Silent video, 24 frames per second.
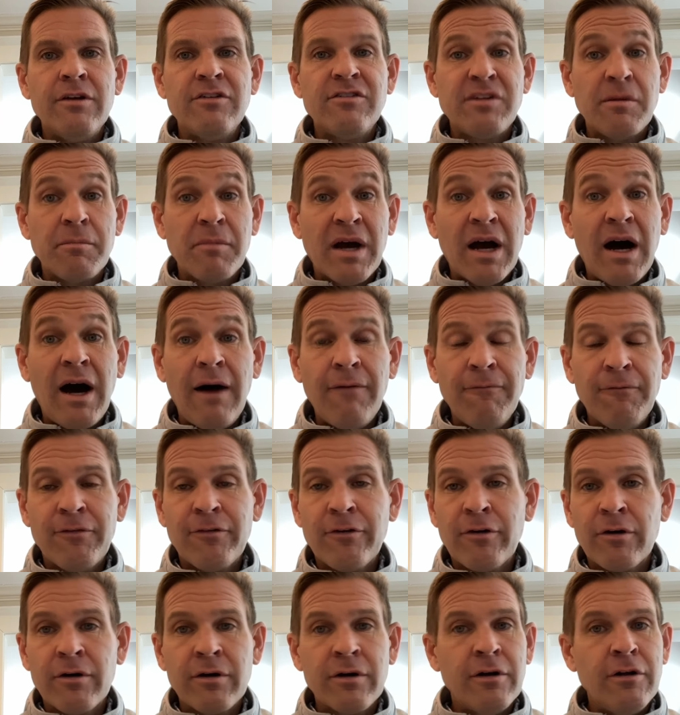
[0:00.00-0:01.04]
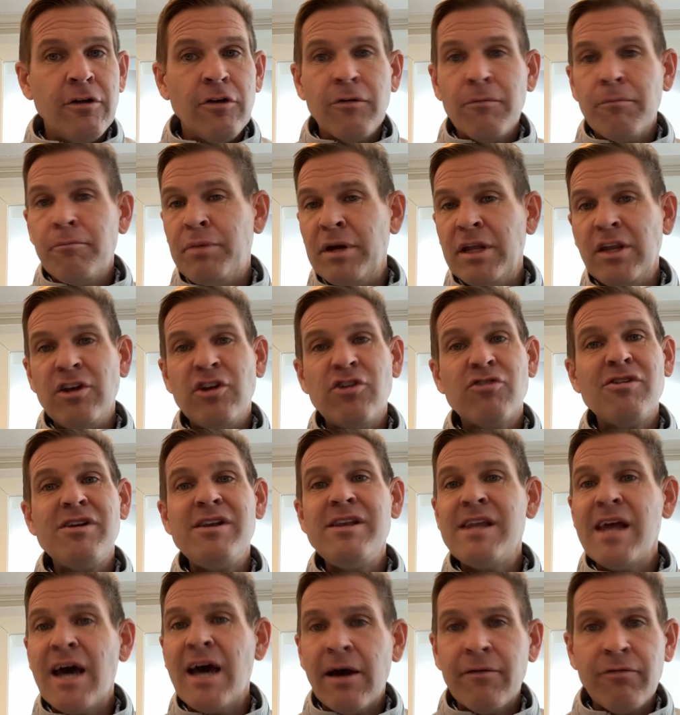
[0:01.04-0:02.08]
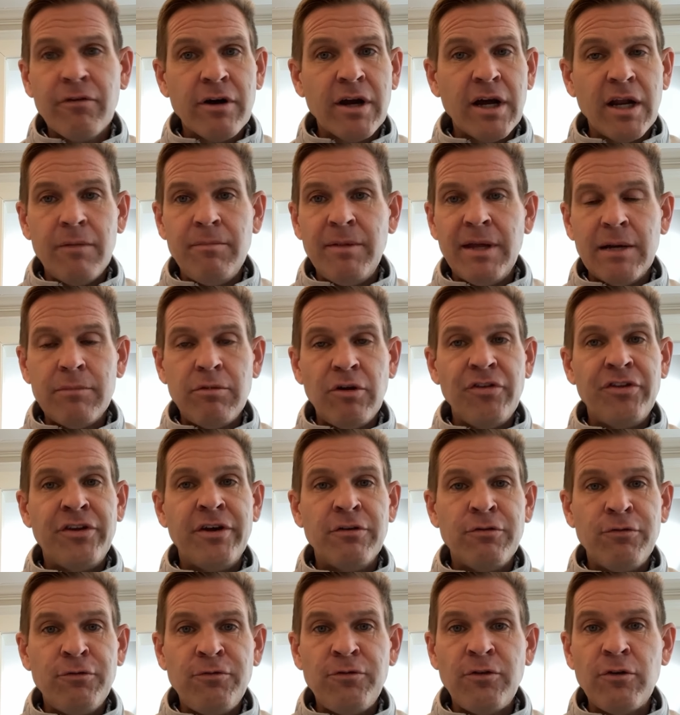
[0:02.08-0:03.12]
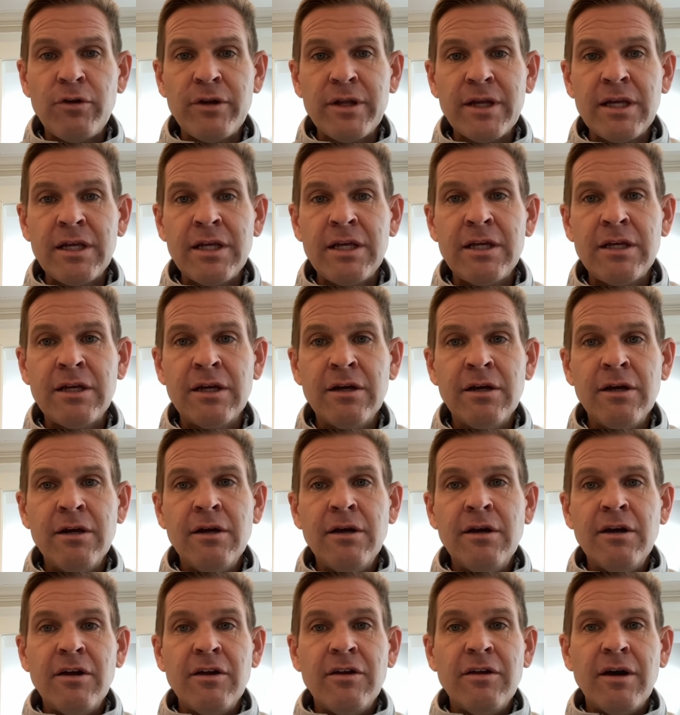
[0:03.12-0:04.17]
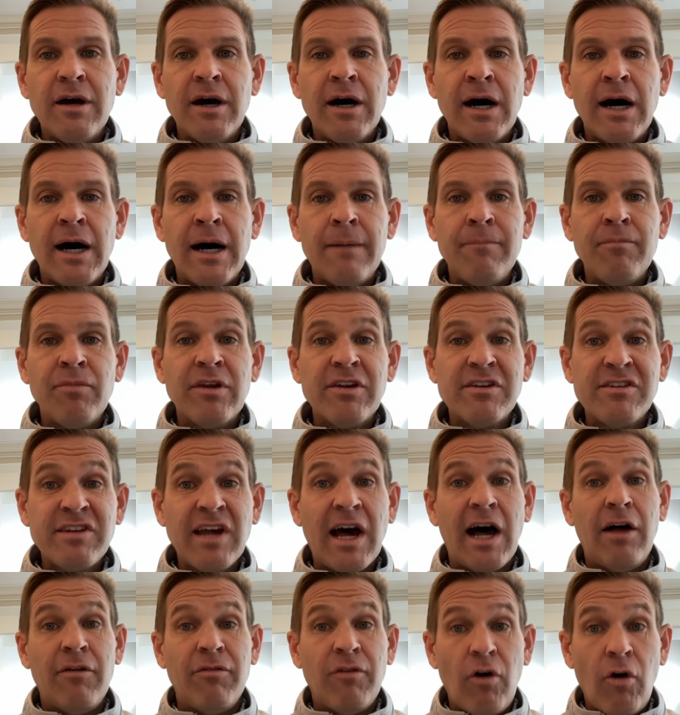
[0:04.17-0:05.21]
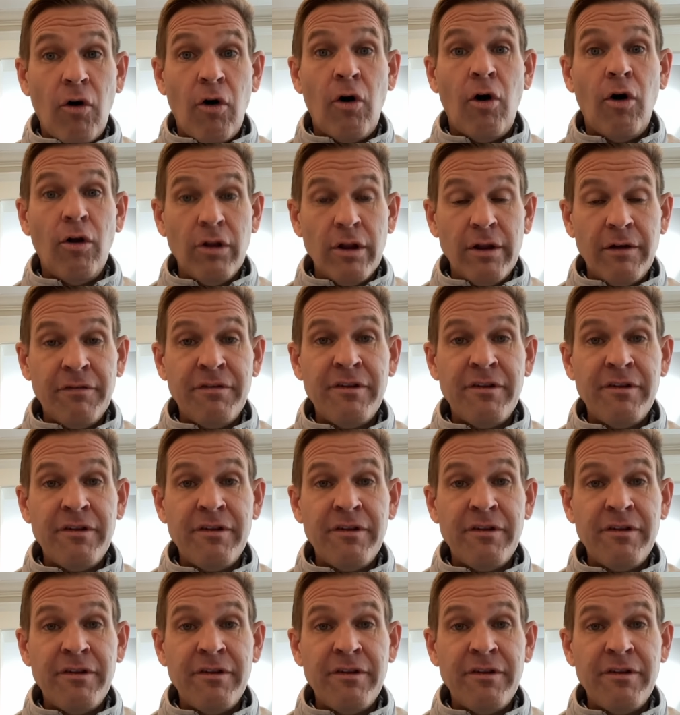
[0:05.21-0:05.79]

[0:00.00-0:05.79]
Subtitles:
some comfort, but you're never going to be able to fully solve all